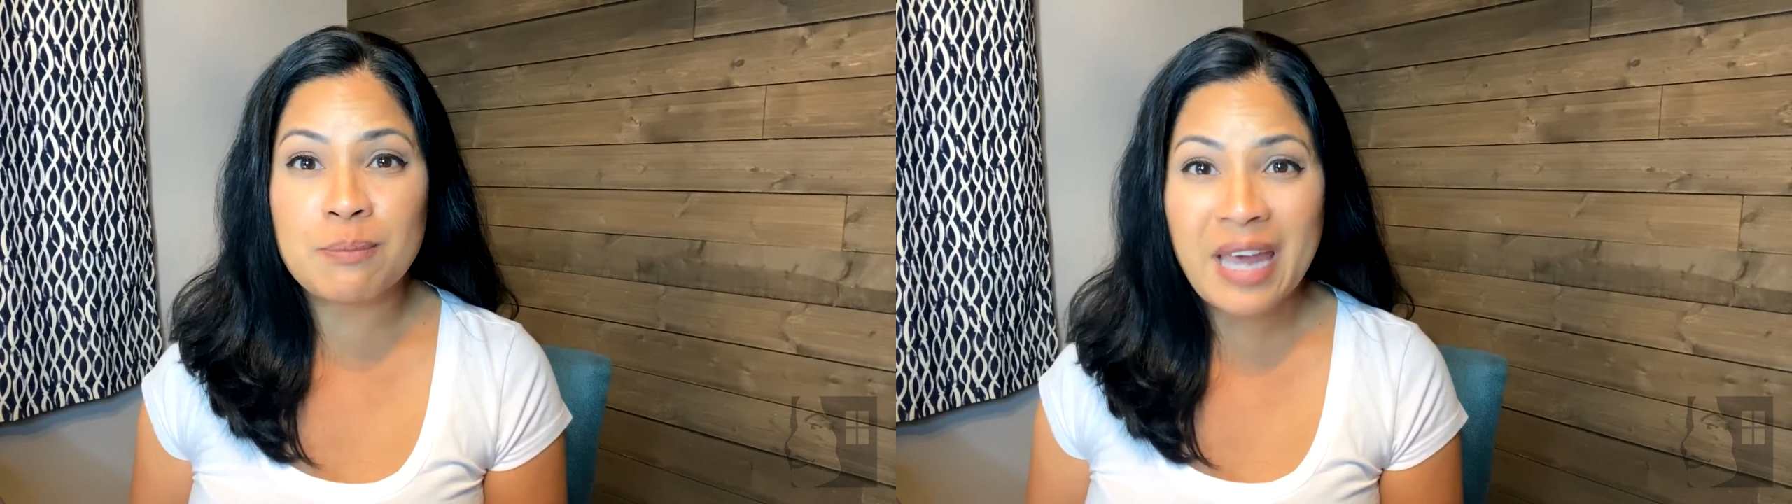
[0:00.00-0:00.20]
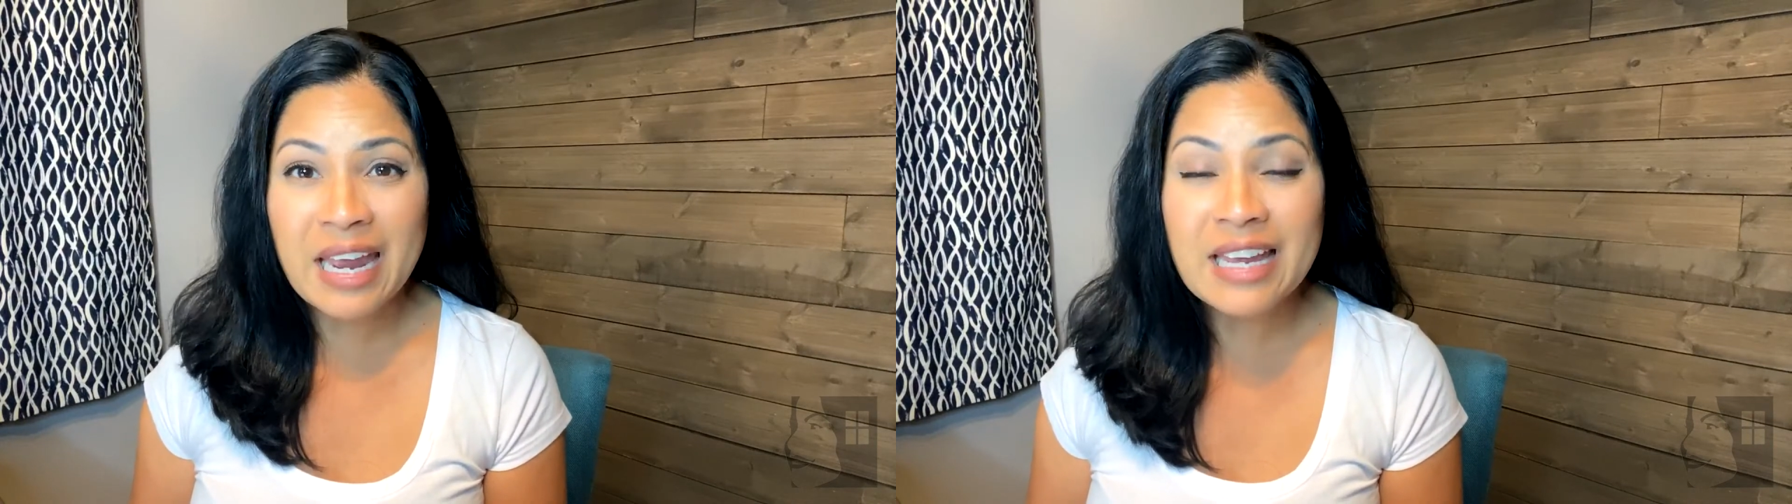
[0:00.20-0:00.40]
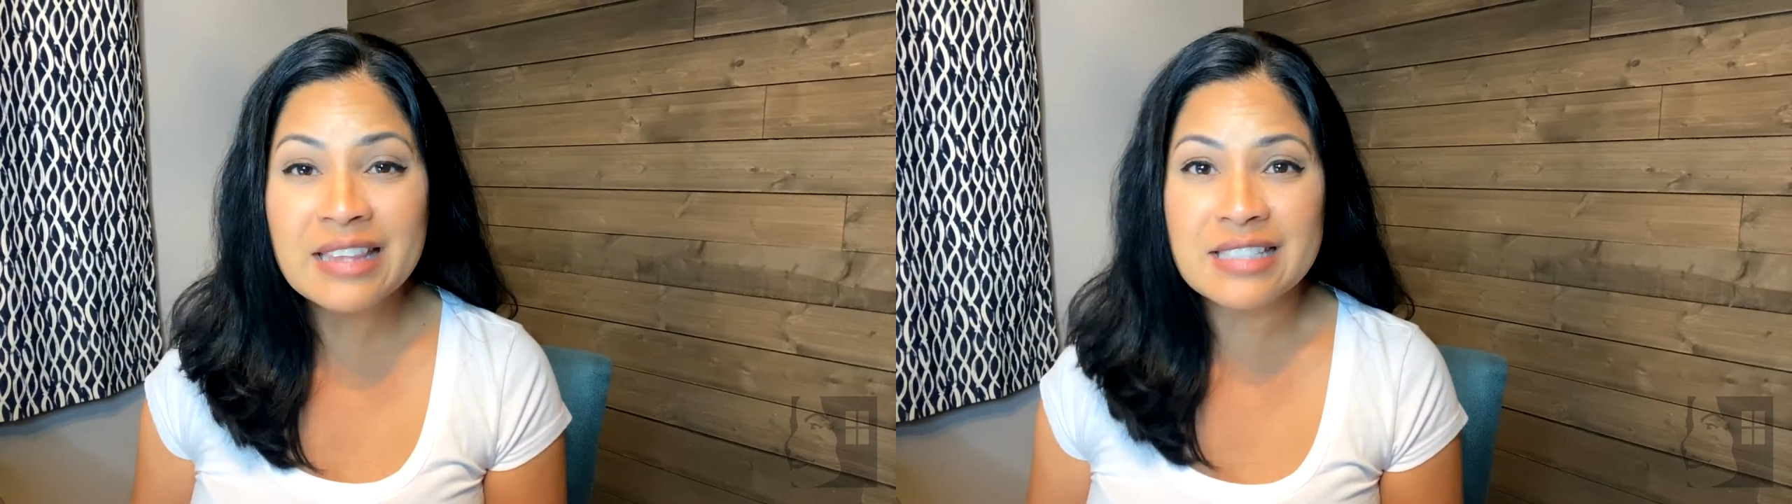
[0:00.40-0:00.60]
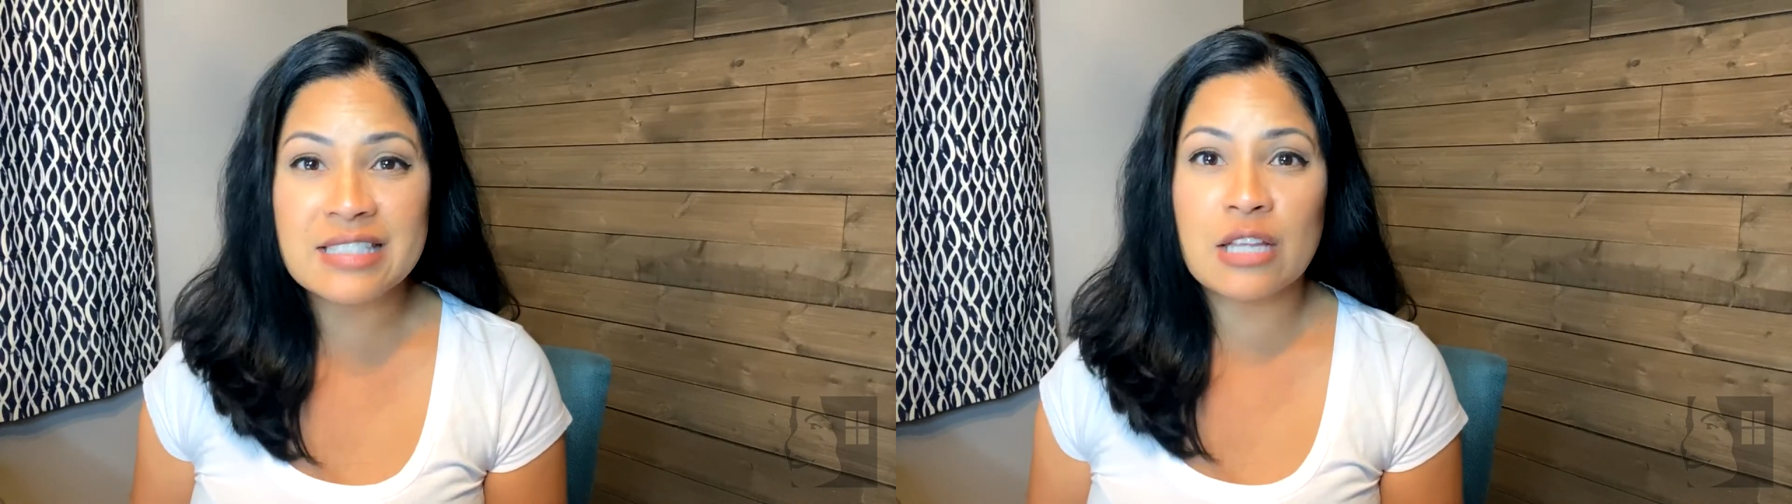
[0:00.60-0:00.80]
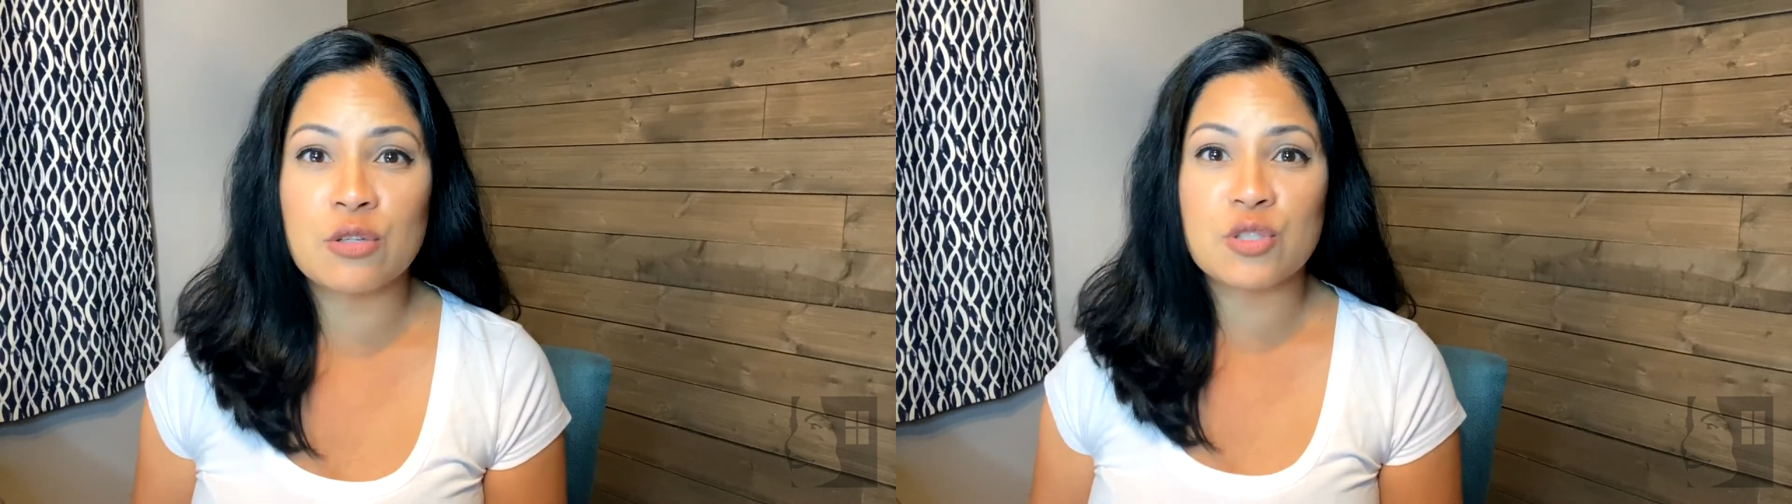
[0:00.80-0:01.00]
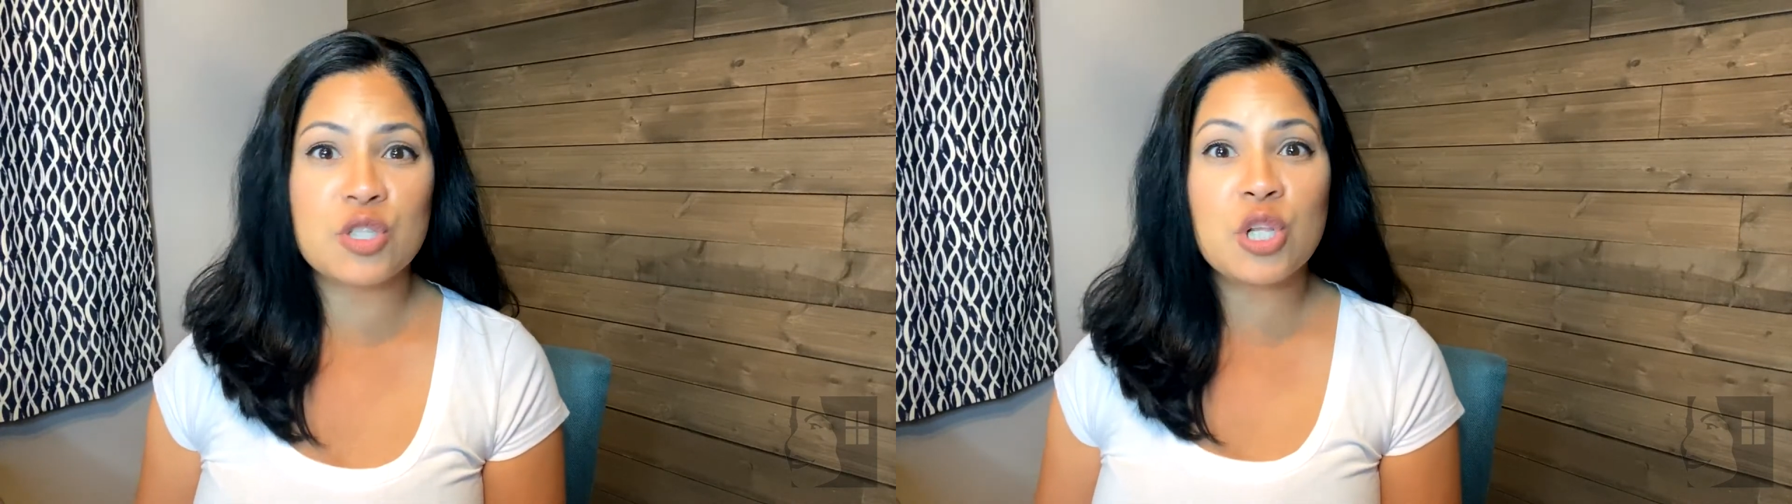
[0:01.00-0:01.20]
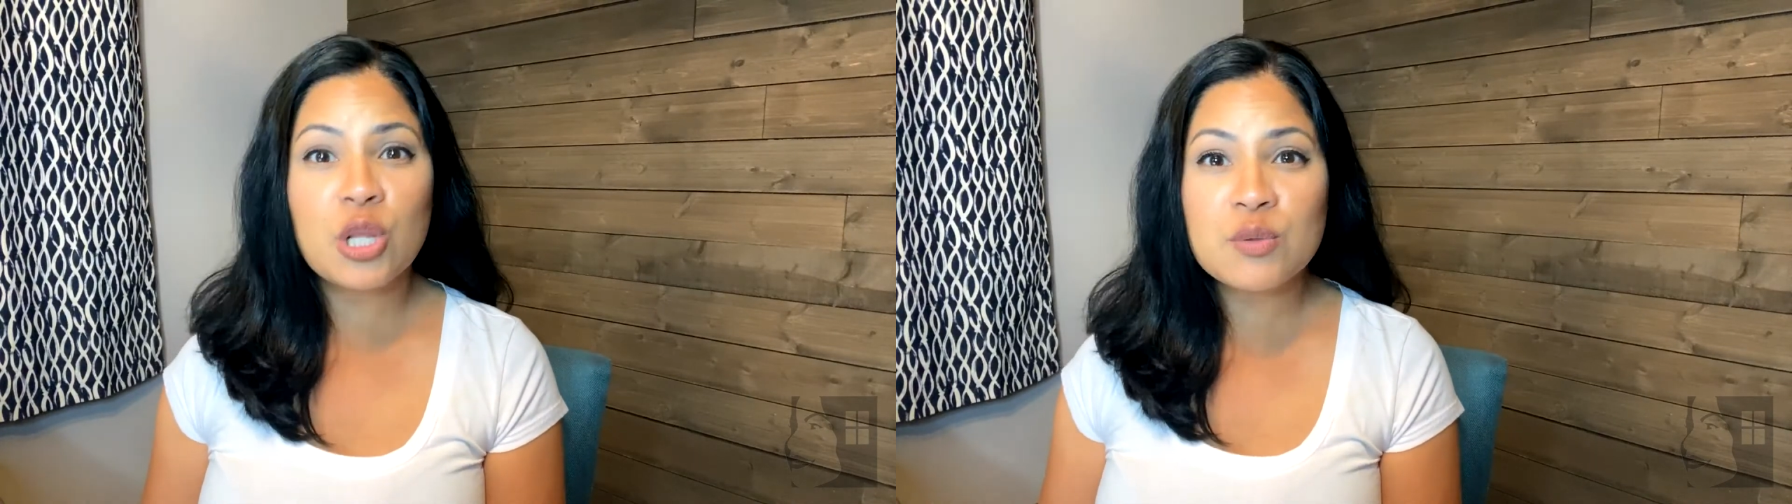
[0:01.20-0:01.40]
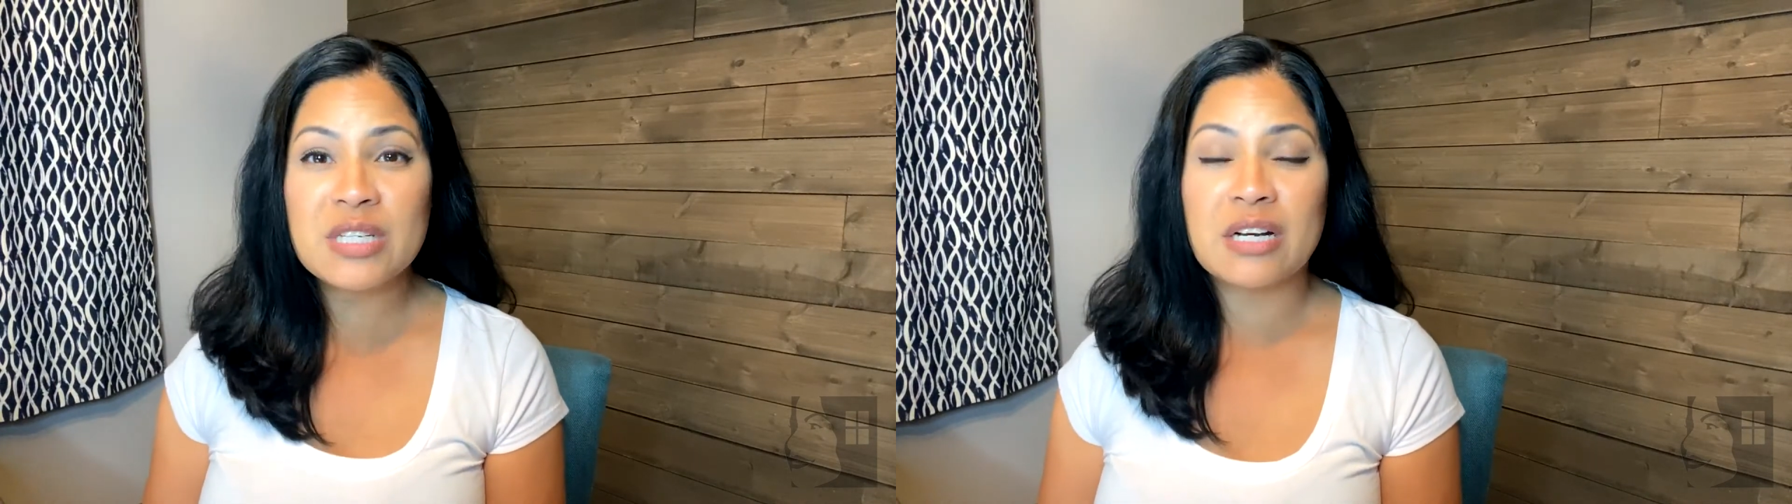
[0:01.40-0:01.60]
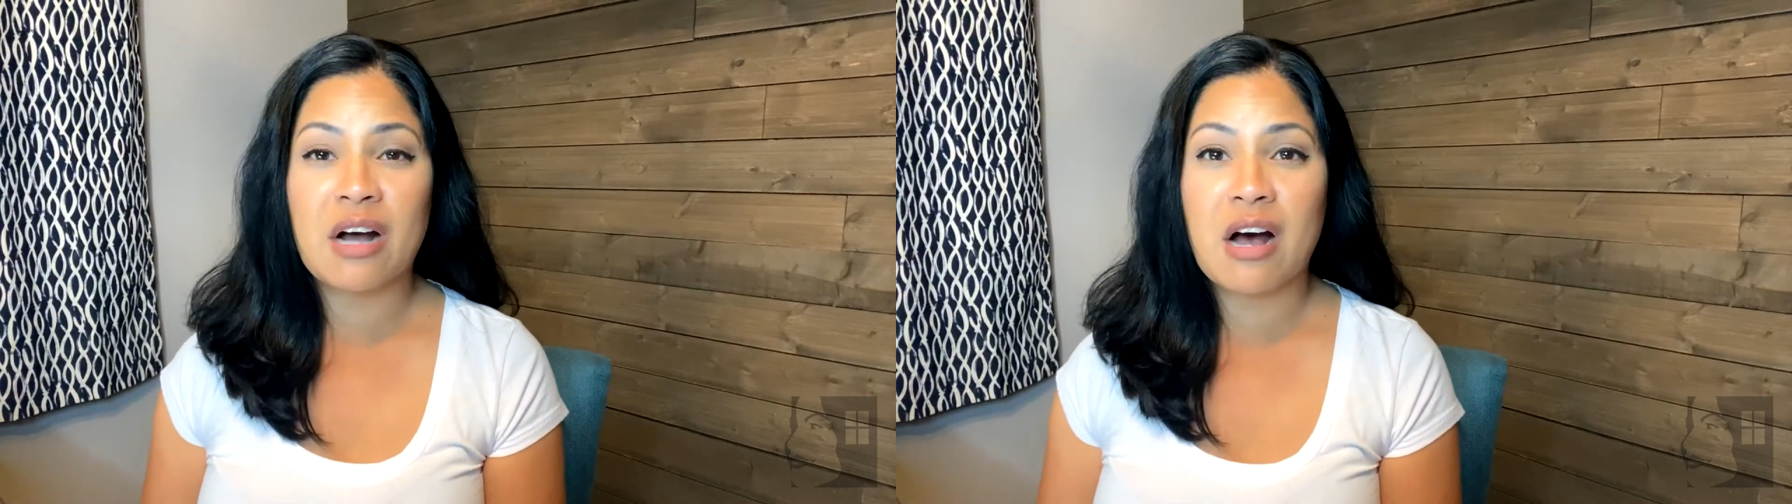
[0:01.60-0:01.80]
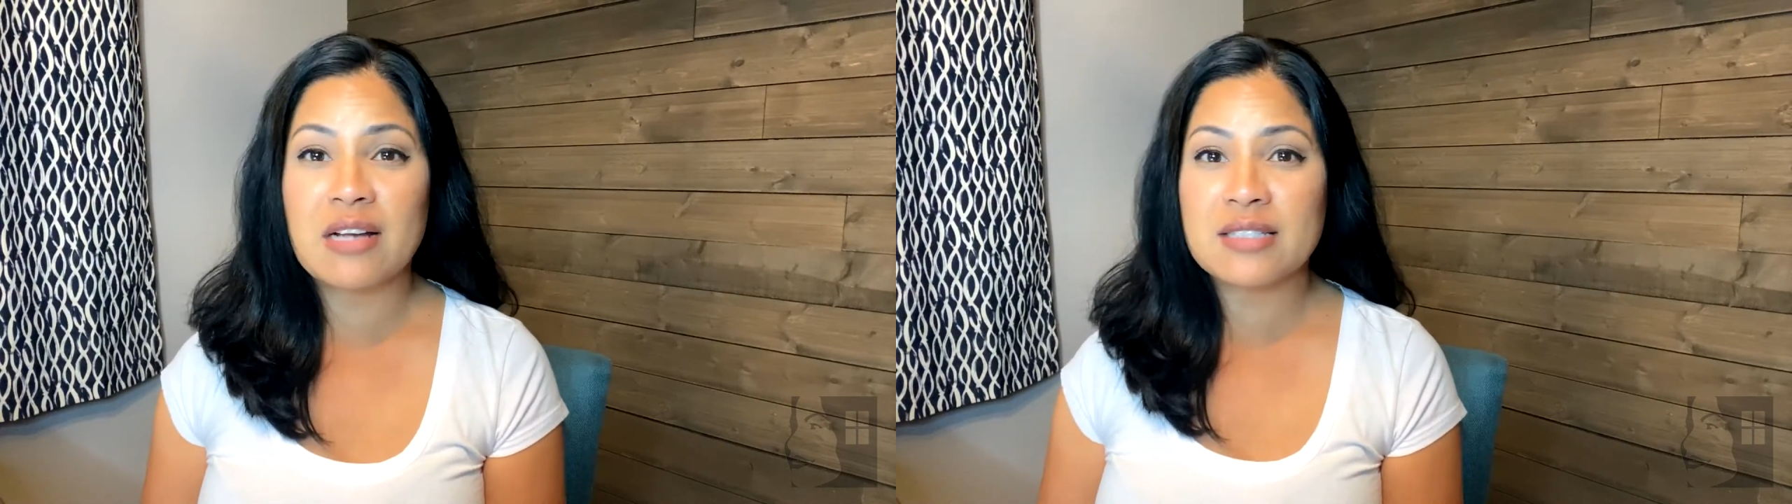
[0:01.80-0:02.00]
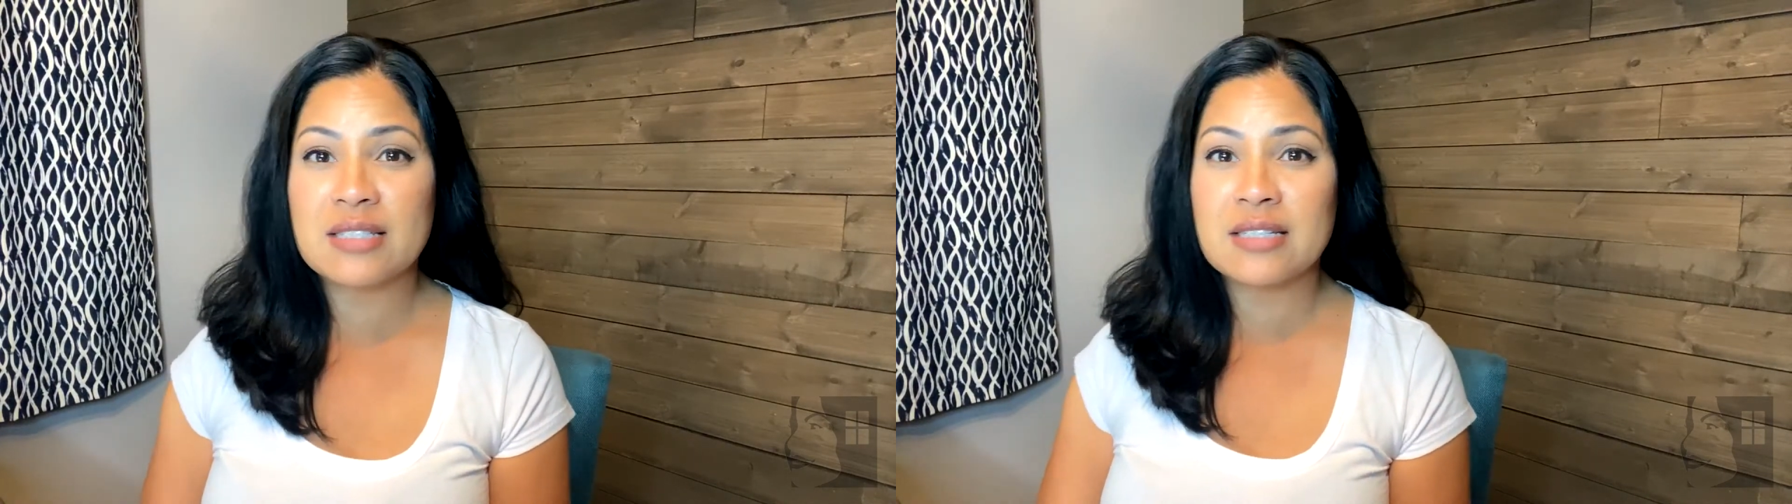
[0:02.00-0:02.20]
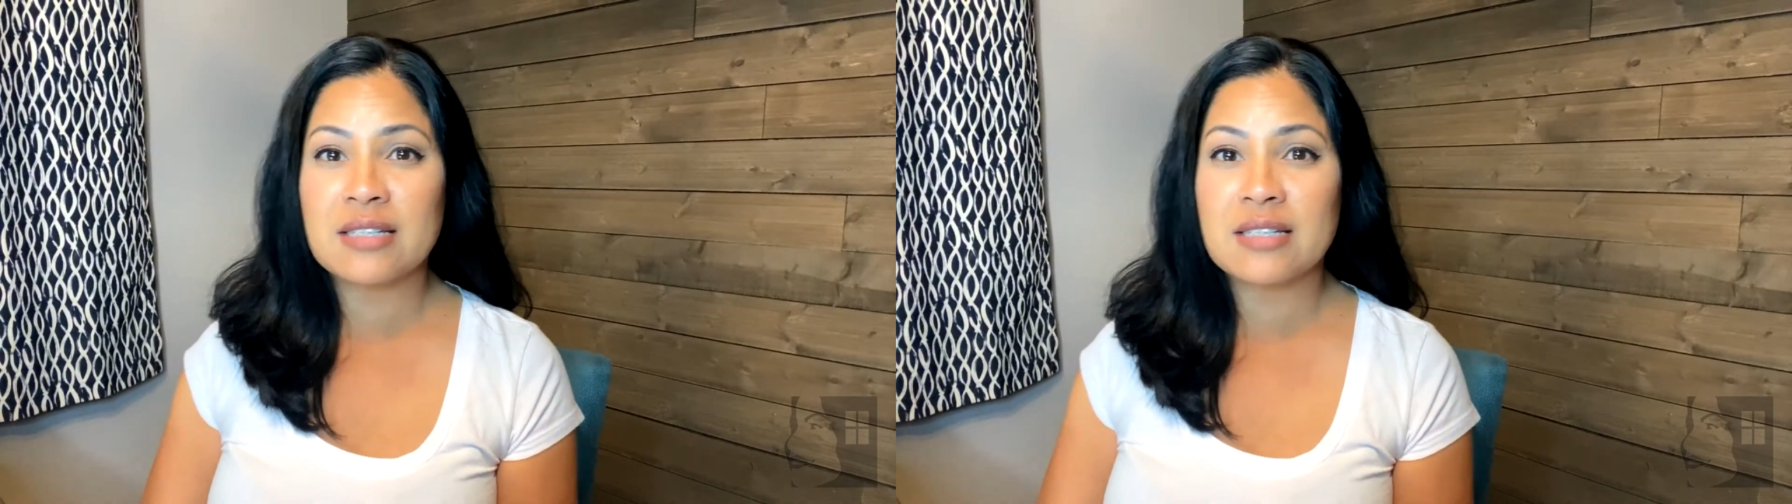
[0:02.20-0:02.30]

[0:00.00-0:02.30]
pay the seller's closing costs.